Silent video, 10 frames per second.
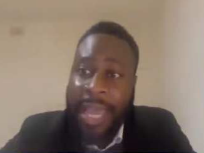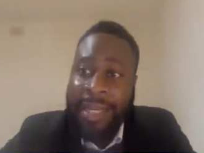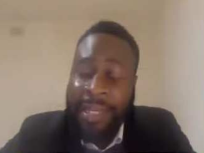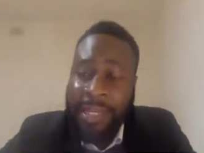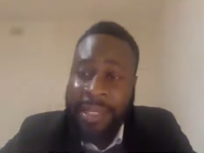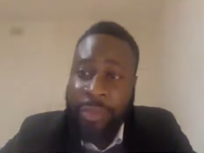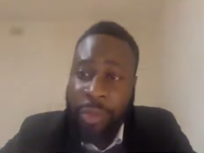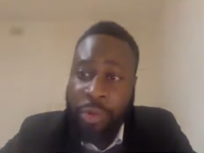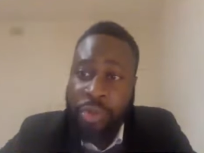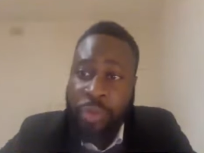and healing
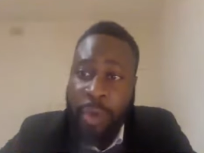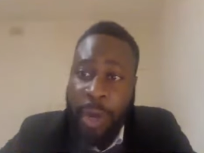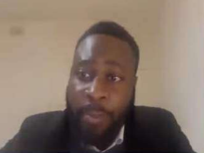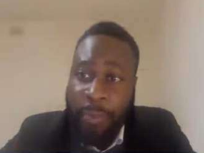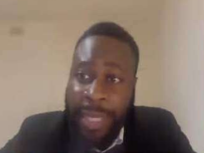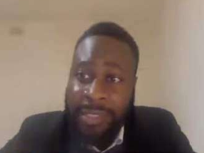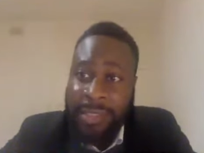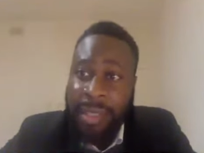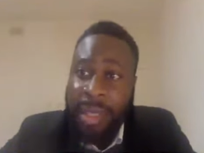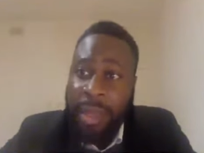those who were
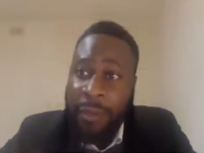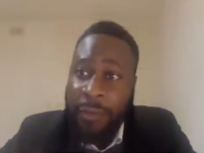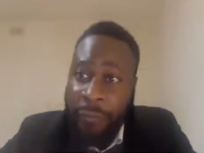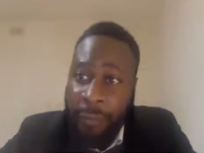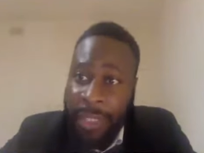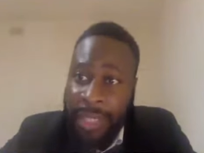oppressed from the